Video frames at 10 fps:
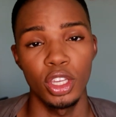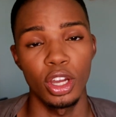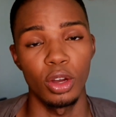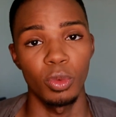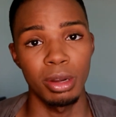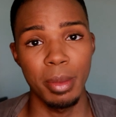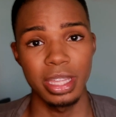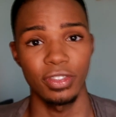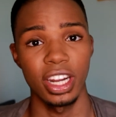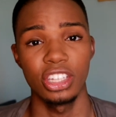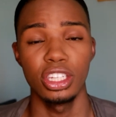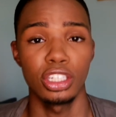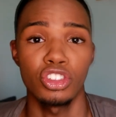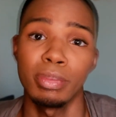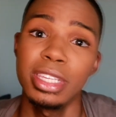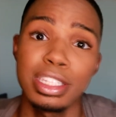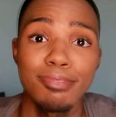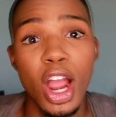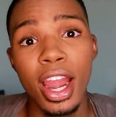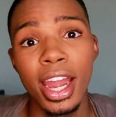one of my best friends. She's extremely
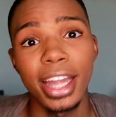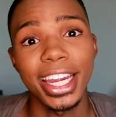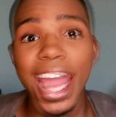smart.